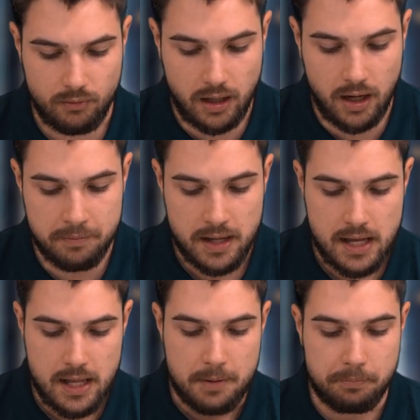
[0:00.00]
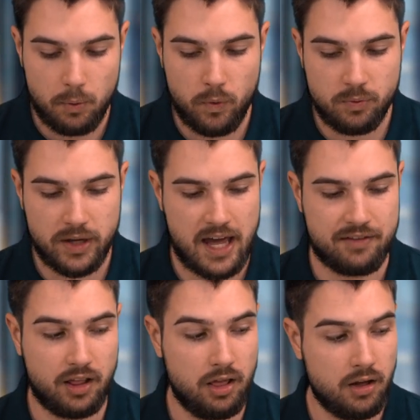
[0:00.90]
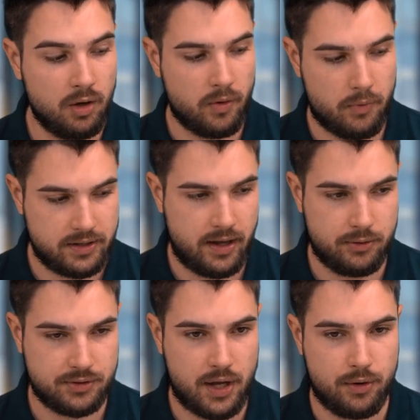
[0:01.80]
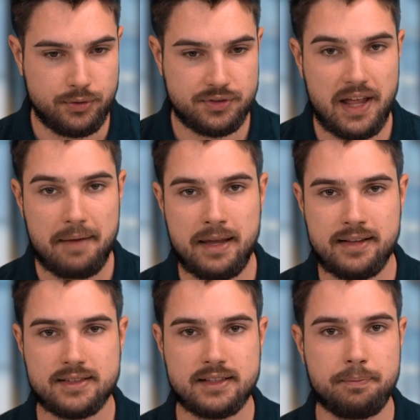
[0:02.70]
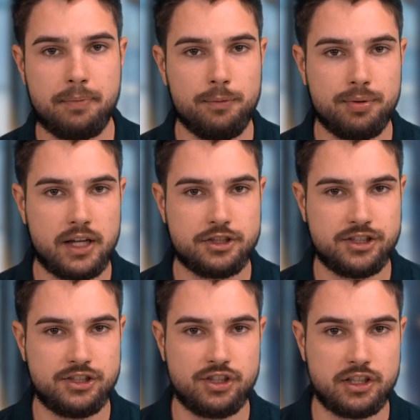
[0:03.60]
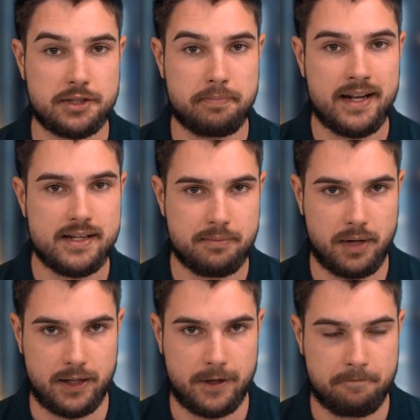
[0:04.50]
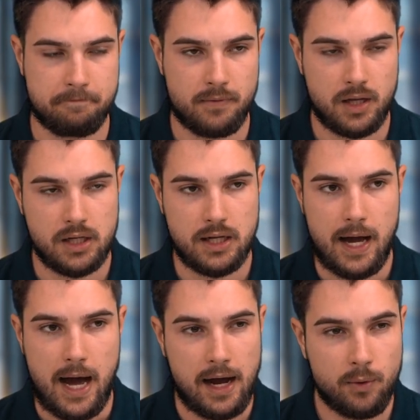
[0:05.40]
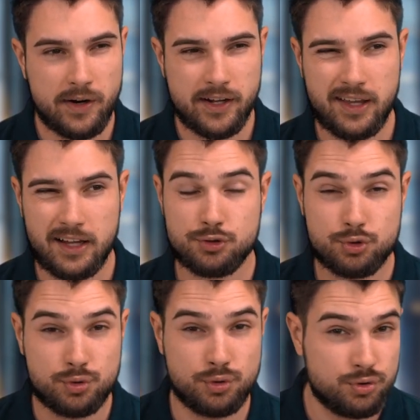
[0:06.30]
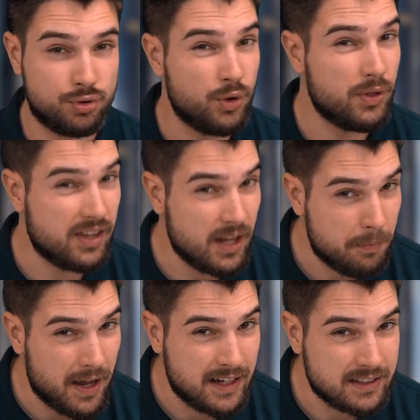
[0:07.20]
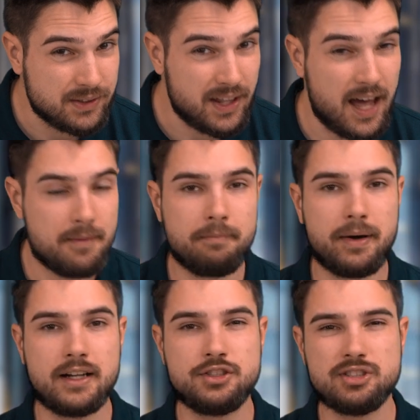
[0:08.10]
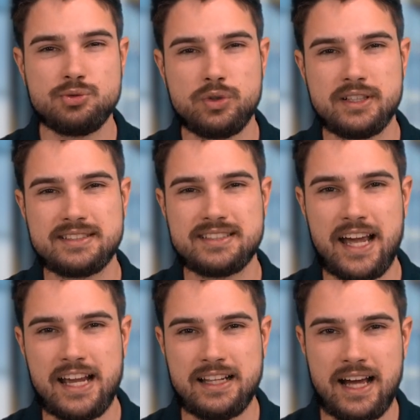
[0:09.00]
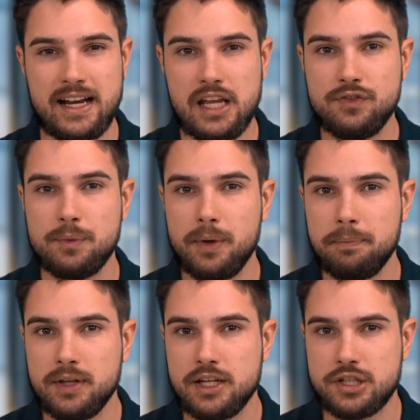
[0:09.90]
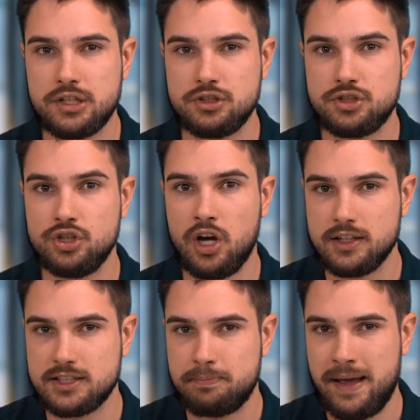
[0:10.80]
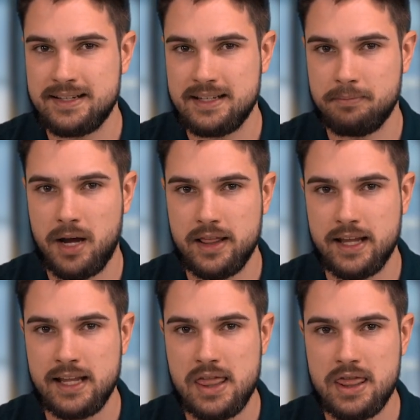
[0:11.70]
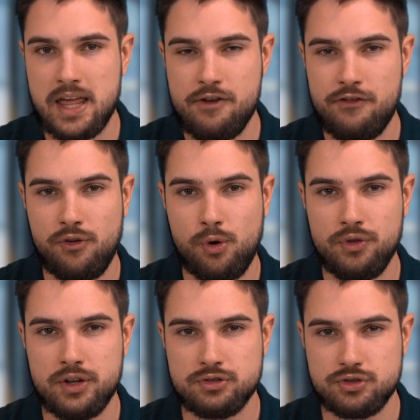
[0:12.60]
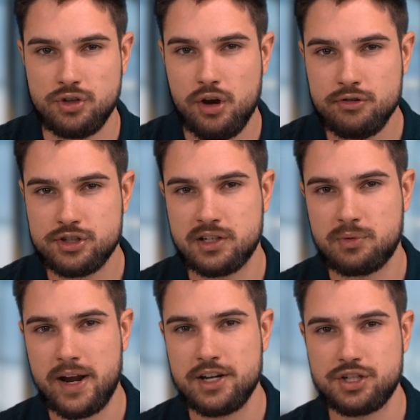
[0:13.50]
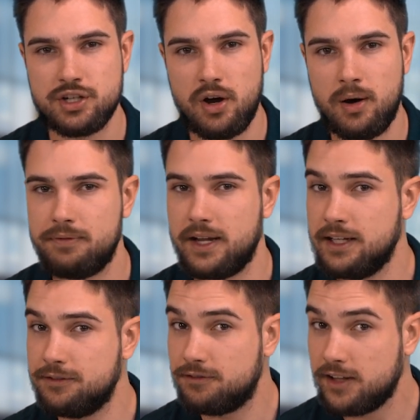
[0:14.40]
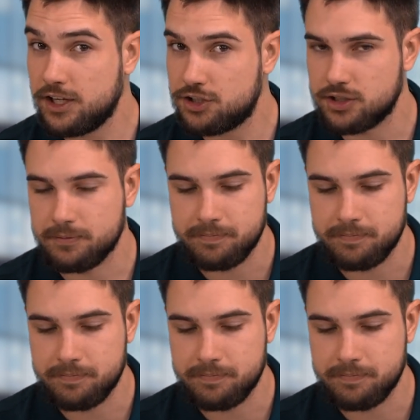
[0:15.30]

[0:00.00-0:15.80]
But when we have a lower retail sales, that means that the population is not spending money. I don't want to get too deep into that, but I just want to say that if the population is not spending money, therefore there is no generation of inflation.